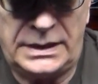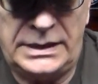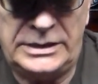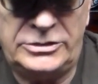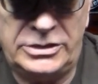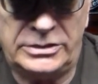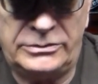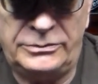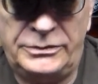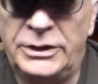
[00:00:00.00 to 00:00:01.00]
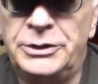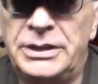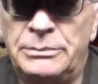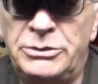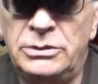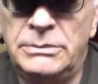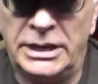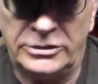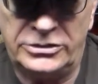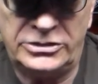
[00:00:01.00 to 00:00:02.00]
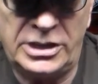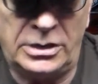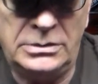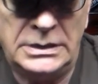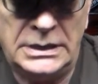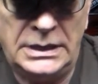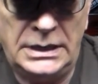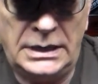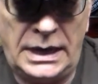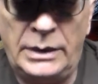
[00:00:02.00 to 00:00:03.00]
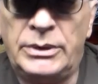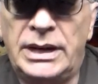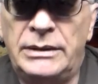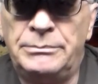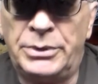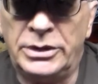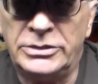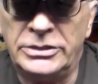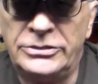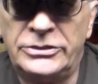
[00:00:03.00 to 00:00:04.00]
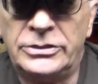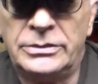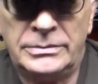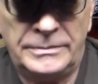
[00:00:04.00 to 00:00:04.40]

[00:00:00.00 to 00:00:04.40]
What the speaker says: It just filled it up too much. So I went out and purchased